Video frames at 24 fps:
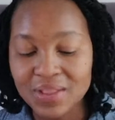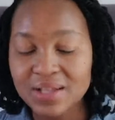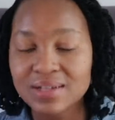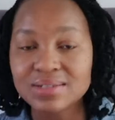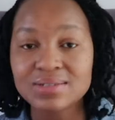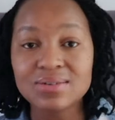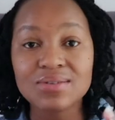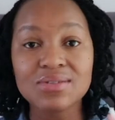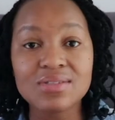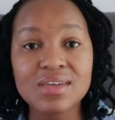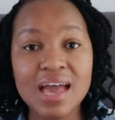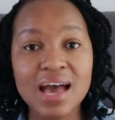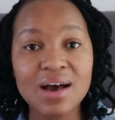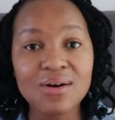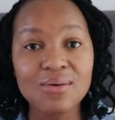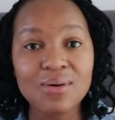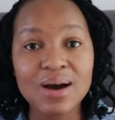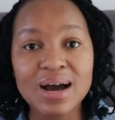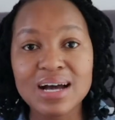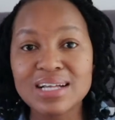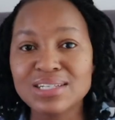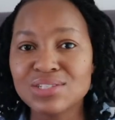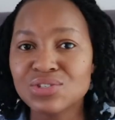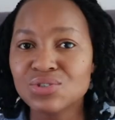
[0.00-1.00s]
So there I
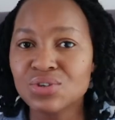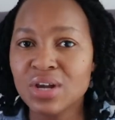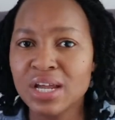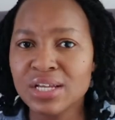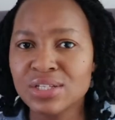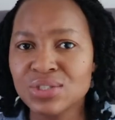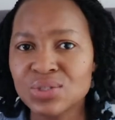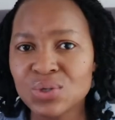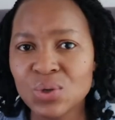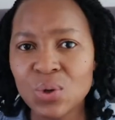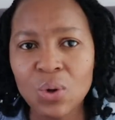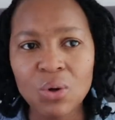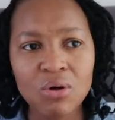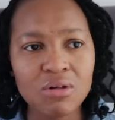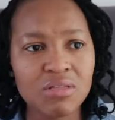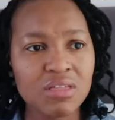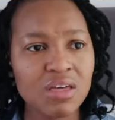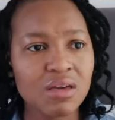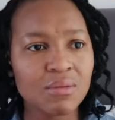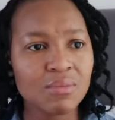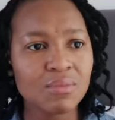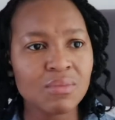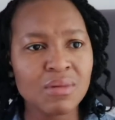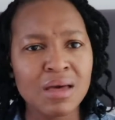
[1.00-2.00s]
was trying to call
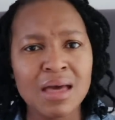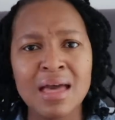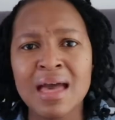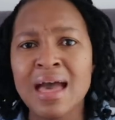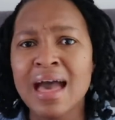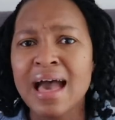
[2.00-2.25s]
them.